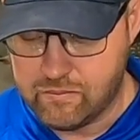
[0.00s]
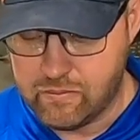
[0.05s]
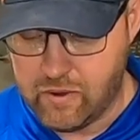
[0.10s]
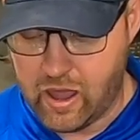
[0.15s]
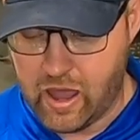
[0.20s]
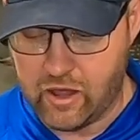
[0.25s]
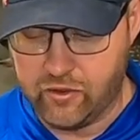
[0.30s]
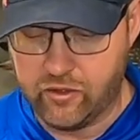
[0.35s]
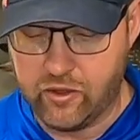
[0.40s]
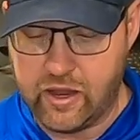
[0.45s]

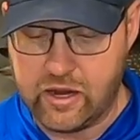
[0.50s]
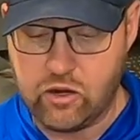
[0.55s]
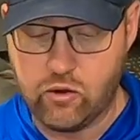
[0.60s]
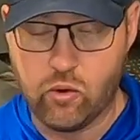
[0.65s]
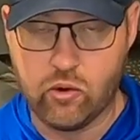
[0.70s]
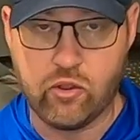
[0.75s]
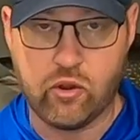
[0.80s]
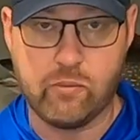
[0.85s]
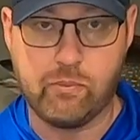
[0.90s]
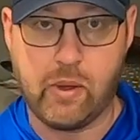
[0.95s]
Unlike
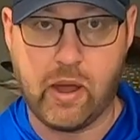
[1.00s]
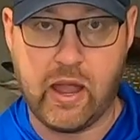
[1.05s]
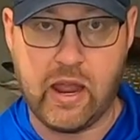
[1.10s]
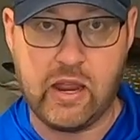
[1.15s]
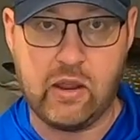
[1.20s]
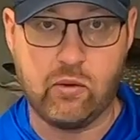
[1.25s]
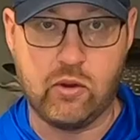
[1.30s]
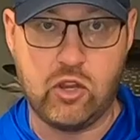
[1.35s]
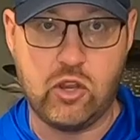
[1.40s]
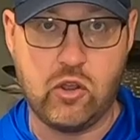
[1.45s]
northern pike,
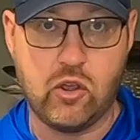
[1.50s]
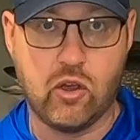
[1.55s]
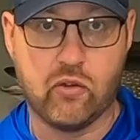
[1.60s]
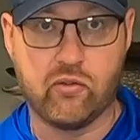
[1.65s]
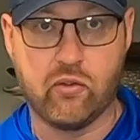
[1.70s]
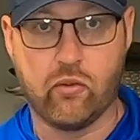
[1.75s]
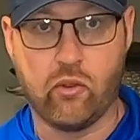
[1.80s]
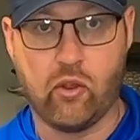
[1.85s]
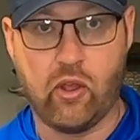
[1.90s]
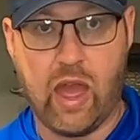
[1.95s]
when you go
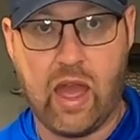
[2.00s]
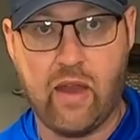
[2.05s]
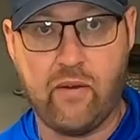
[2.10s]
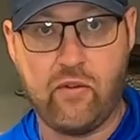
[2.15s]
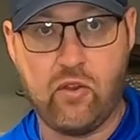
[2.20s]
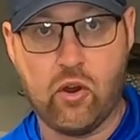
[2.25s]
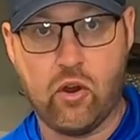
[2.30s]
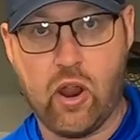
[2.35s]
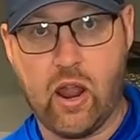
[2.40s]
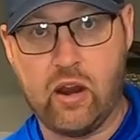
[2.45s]
from the
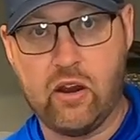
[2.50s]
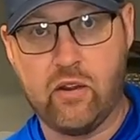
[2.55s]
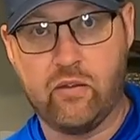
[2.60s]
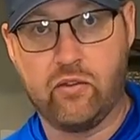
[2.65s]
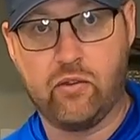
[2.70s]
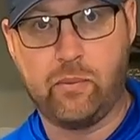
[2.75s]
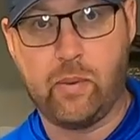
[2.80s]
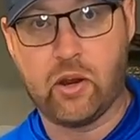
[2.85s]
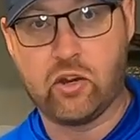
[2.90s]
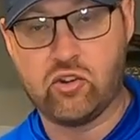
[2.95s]
heavier end of
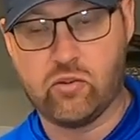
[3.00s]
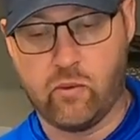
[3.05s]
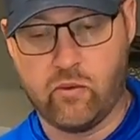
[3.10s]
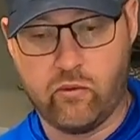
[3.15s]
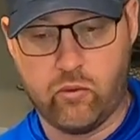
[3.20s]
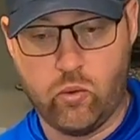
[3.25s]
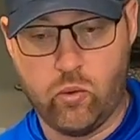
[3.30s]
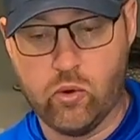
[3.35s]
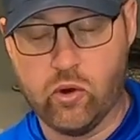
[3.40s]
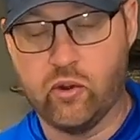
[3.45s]
spectrum of
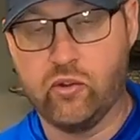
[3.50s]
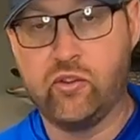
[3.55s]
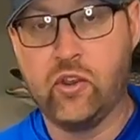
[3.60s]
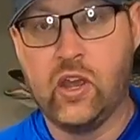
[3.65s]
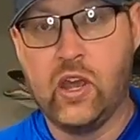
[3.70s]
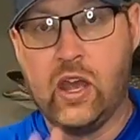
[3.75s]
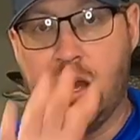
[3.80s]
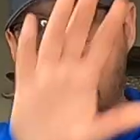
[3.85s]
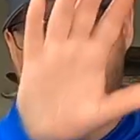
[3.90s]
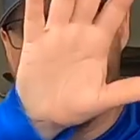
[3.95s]
lures
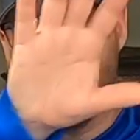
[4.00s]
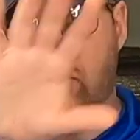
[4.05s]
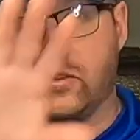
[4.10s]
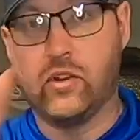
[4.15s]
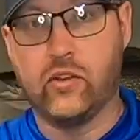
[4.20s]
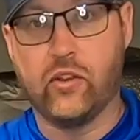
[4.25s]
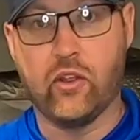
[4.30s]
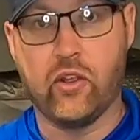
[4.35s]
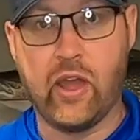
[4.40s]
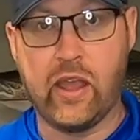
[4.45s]
down to
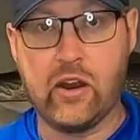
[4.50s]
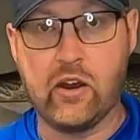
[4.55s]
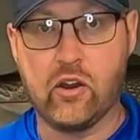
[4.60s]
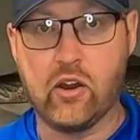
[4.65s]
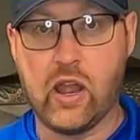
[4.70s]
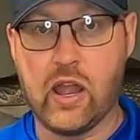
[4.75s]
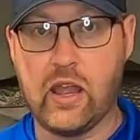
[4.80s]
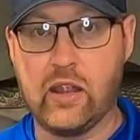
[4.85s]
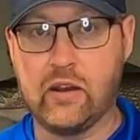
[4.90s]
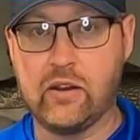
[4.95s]
the lighter
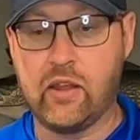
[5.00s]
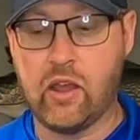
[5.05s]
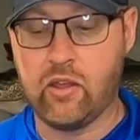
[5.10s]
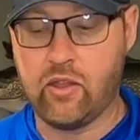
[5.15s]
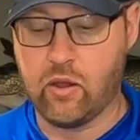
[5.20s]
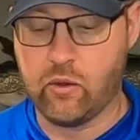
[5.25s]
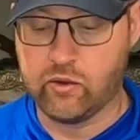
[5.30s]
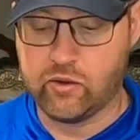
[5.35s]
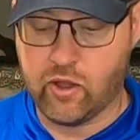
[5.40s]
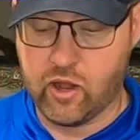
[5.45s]
end that
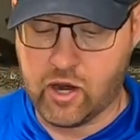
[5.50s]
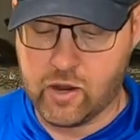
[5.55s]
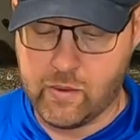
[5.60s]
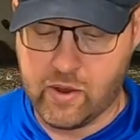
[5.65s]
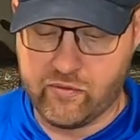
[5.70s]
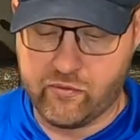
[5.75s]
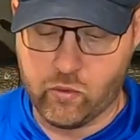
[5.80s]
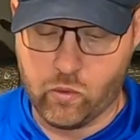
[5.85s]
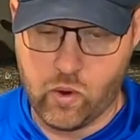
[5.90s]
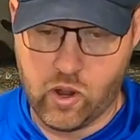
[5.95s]
we'll talk about
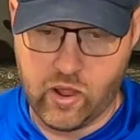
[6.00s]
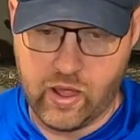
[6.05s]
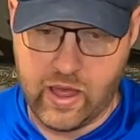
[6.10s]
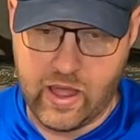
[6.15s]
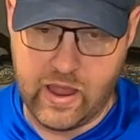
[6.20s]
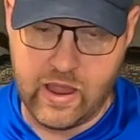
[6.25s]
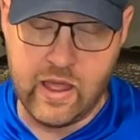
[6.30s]
for walleye,